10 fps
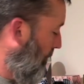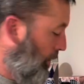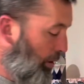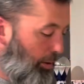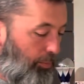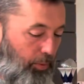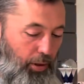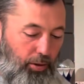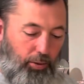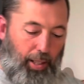So we're
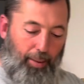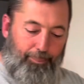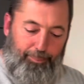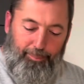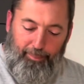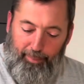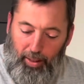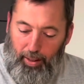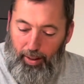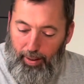going to do that.
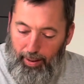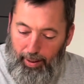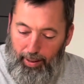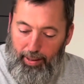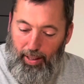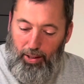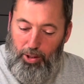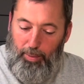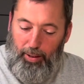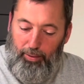Anything else
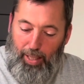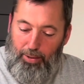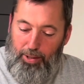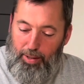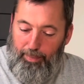you want to announce?